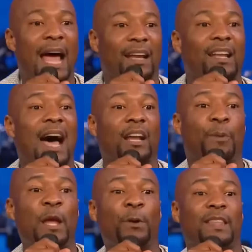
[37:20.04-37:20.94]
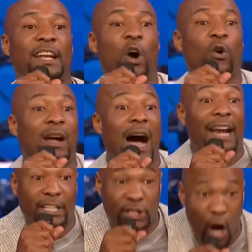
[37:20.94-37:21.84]
got a lot of people that know
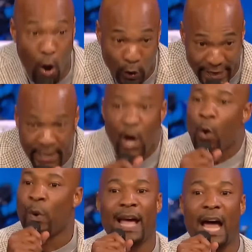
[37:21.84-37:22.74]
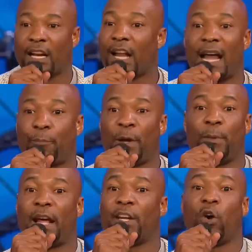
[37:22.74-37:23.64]
God is holy. We got a lot of
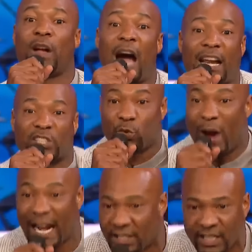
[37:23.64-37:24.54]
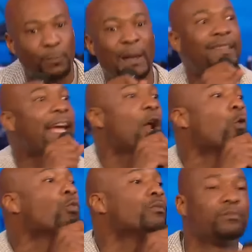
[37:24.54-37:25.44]
people that know God is righteous, but they
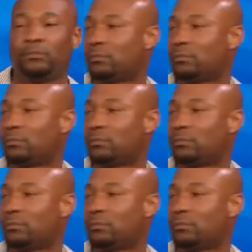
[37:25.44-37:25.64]
don't.